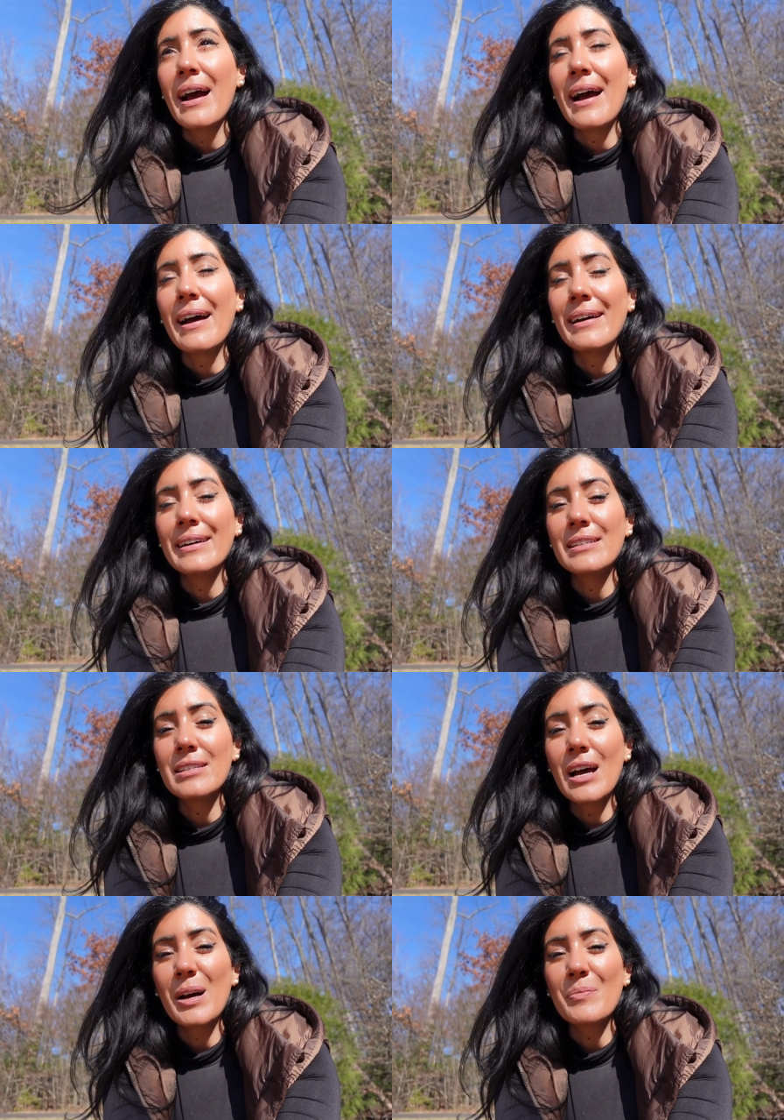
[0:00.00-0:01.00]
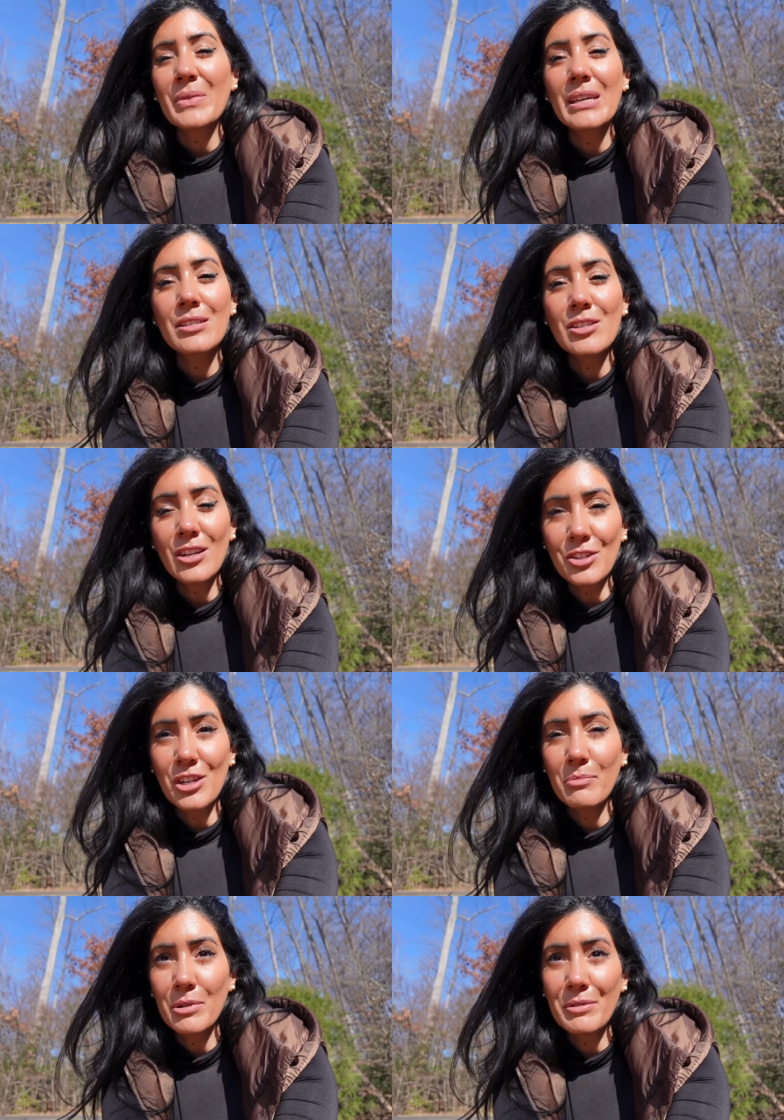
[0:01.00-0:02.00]
and it's such
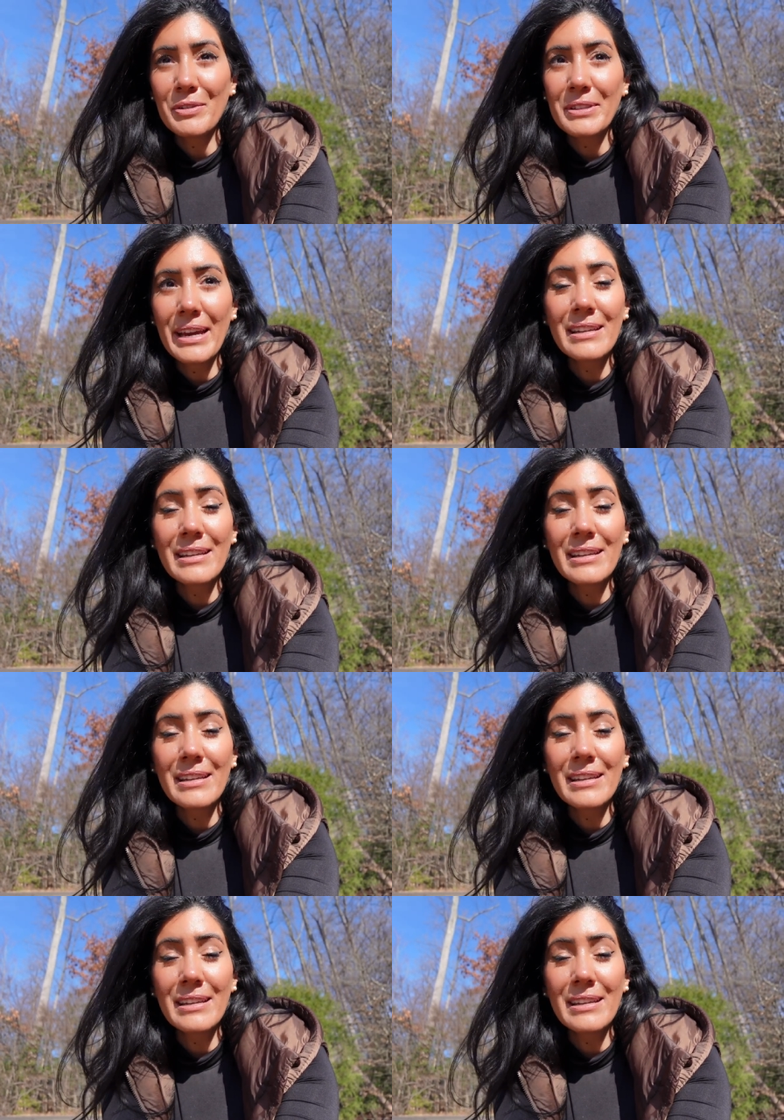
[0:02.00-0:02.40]
a beautiful day.